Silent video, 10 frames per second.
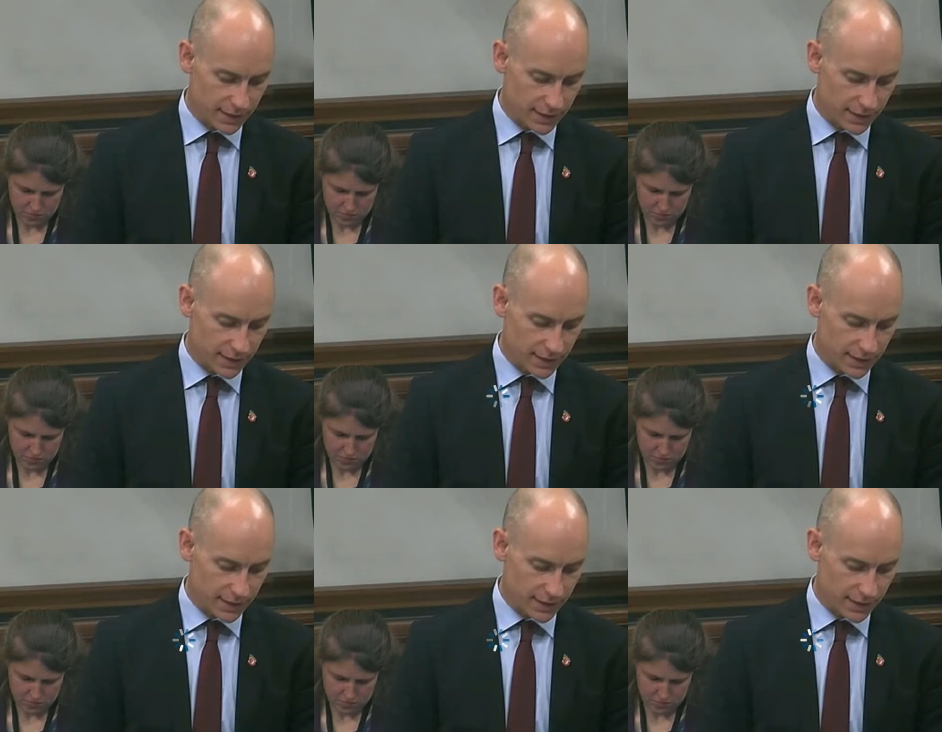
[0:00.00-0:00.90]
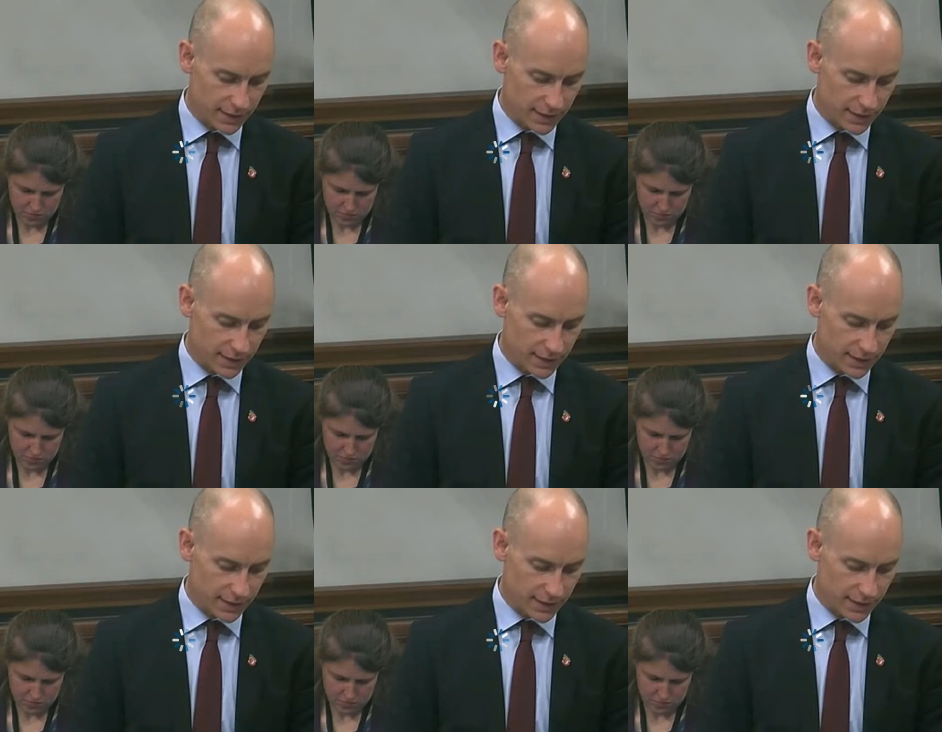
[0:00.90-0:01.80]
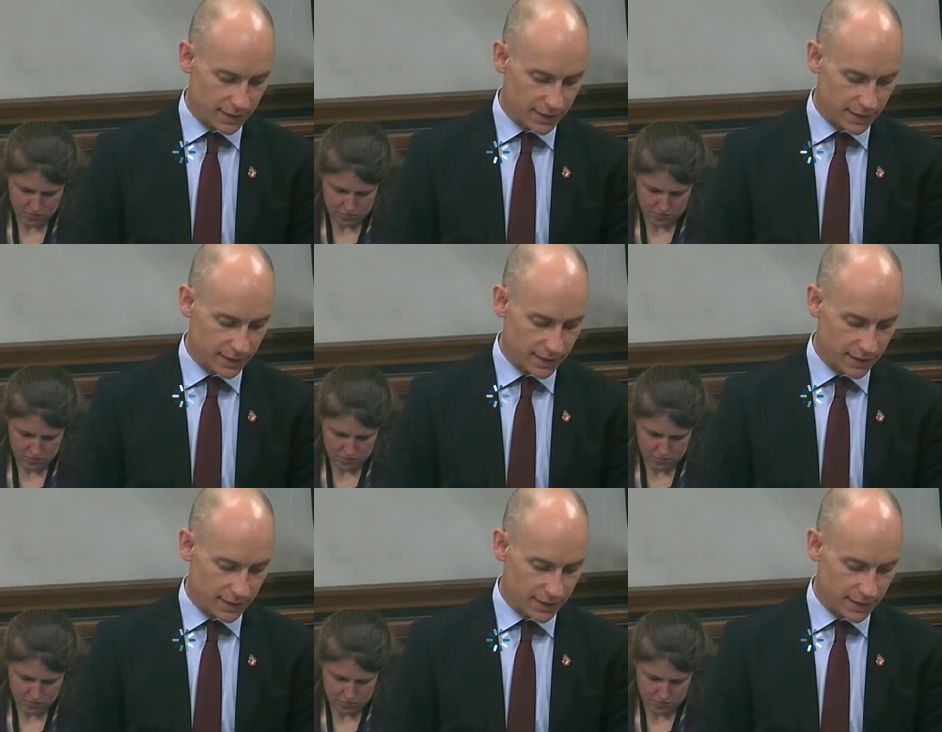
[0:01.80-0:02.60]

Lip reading: [no speech]